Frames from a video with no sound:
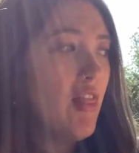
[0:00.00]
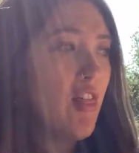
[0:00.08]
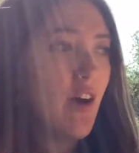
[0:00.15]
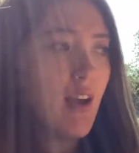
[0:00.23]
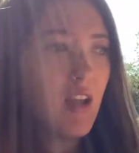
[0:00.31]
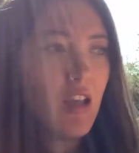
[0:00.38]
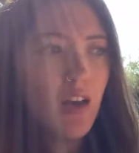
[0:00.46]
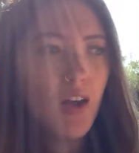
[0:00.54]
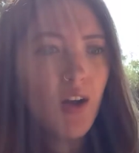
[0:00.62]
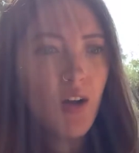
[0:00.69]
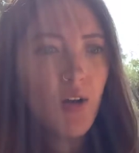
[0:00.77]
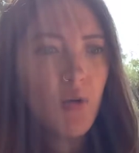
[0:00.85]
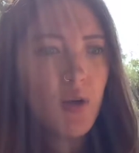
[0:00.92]
thought,
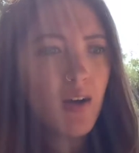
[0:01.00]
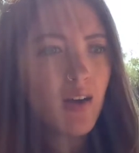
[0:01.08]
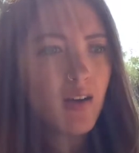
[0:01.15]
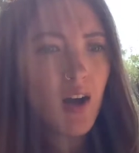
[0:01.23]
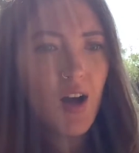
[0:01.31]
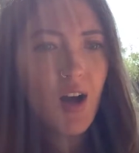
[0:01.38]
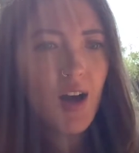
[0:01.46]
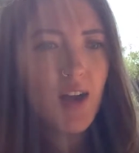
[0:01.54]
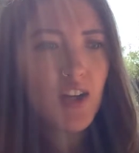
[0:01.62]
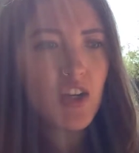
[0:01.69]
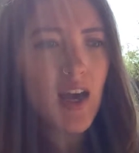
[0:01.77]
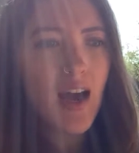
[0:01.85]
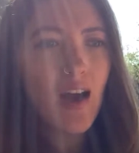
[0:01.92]

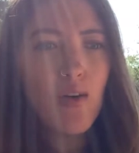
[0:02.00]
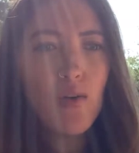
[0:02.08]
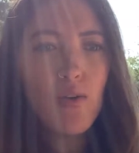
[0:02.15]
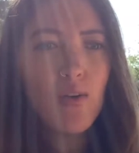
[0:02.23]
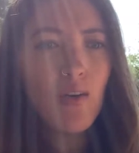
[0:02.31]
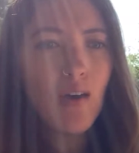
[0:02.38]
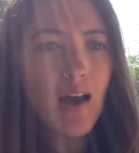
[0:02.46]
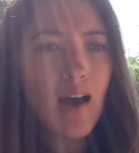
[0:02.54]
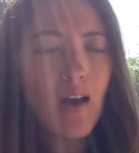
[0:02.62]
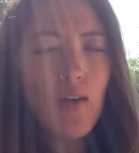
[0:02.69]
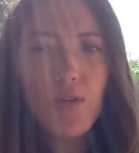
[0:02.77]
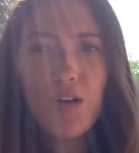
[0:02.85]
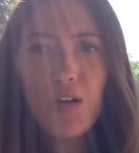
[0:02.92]
gosh,
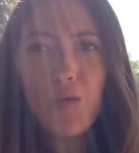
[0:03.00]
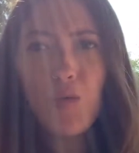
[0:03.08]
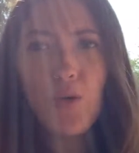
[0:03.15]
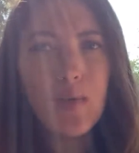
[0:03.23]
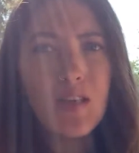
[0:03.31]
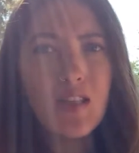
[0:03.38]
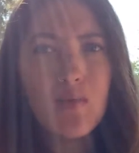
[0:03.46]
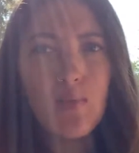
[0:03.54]
how could a woman's